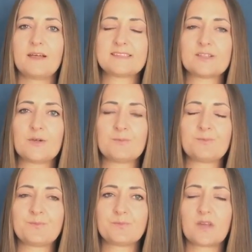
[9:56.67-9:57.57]
So
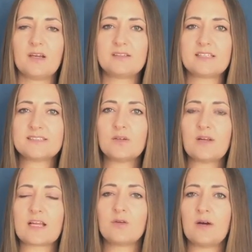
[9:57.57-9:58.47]
there's no
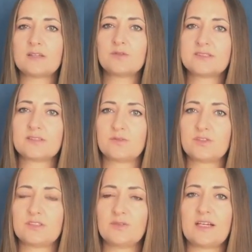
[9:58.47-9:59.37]
like one good
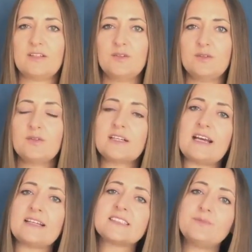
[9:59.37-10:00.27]
solution. You can
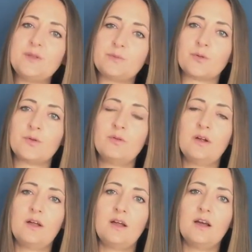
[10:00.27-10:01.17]
ask
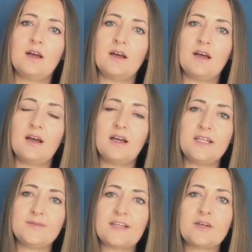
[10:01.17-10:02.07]
people
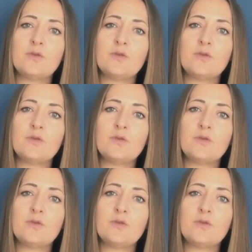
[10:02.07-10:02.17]
if they